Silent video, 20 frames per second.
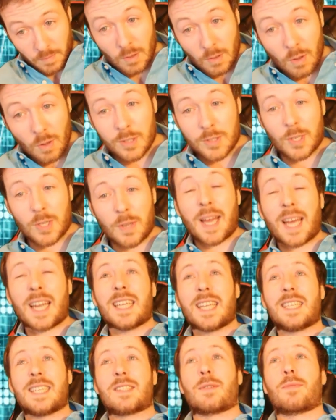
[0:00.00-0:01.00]
So that
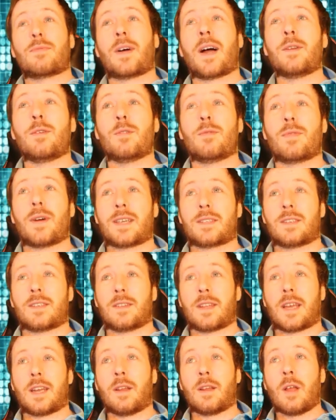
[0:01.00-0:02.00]
leads to the final factor
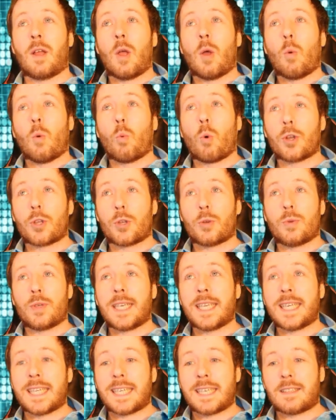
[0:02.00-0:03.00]
then. What you
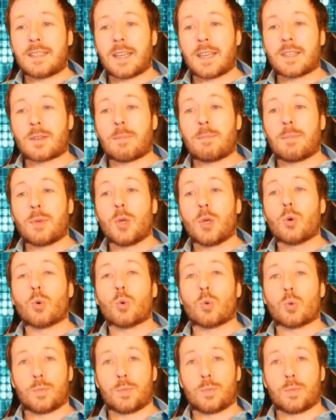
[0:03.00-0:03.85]
need is a mule.